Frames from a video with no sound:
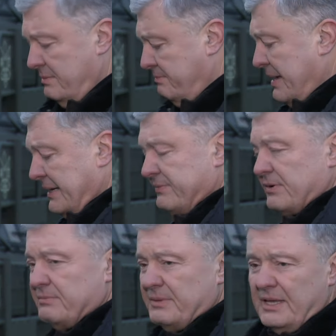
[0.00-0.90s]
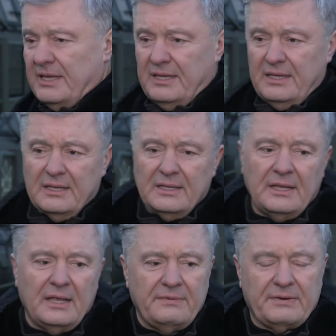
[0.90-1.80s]
back from the
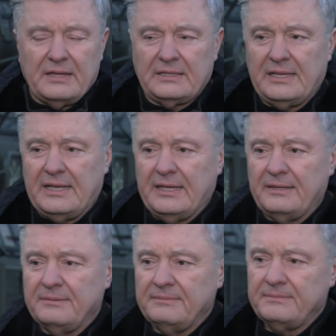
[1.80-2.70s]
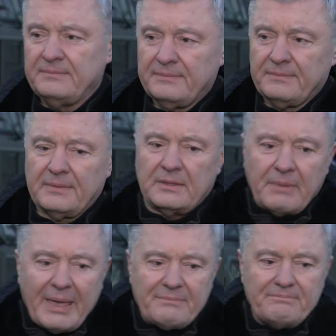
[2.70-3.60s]
front line. The
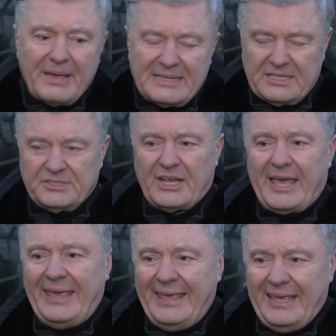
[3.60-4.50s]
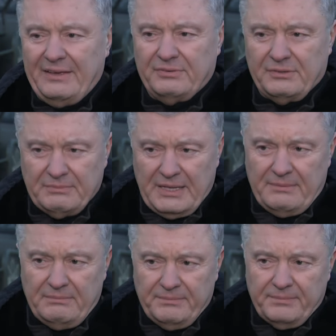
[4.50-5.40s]
main message I hear from
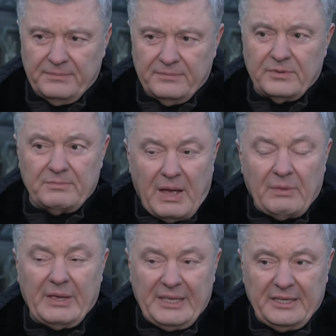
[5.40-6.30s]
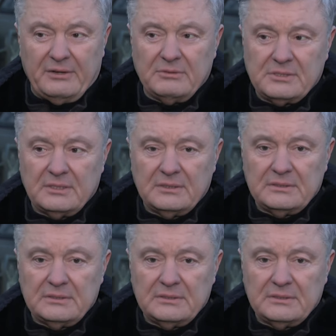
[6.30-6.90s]
them, from our heroes,